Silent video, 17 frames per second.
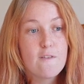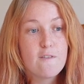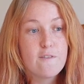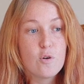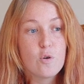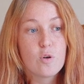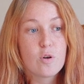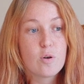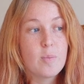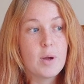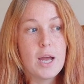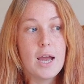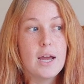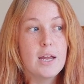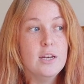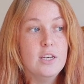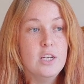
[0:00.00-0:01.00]
form
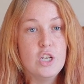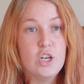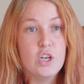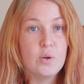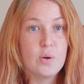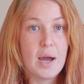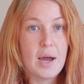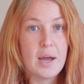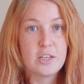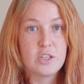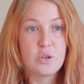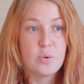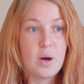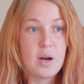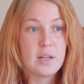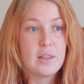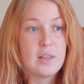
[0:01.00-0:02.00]
and you had to
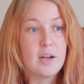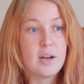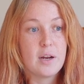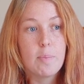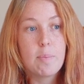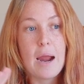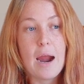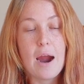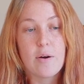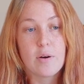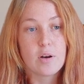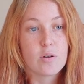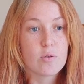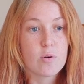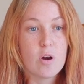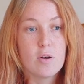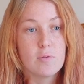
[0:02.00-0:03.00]
write like
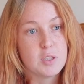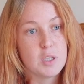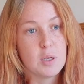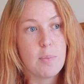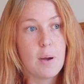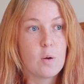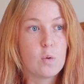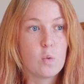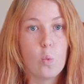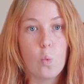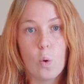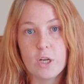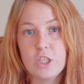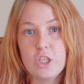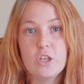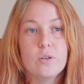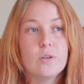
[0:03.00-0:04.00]
paragraphs about
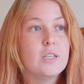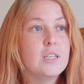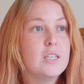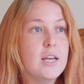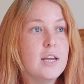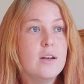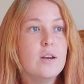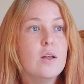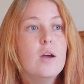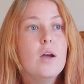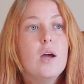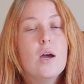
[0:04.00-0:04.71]
what you did,